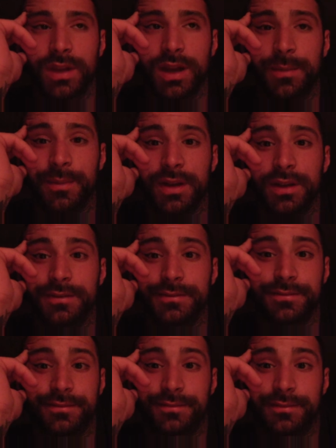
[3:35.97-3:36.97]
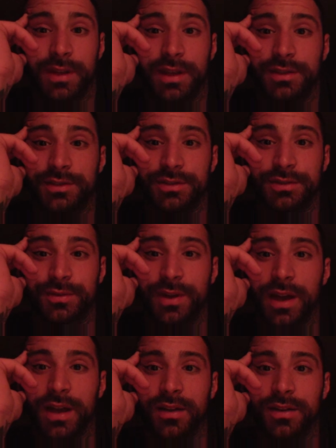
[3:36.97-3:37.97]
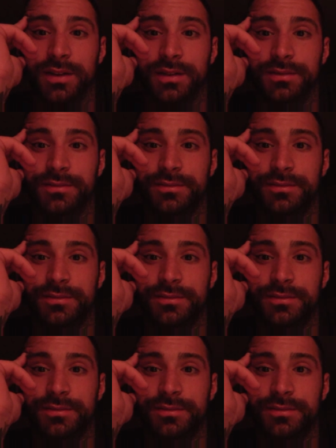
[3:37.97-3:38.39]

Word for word: I mean, it's just reality.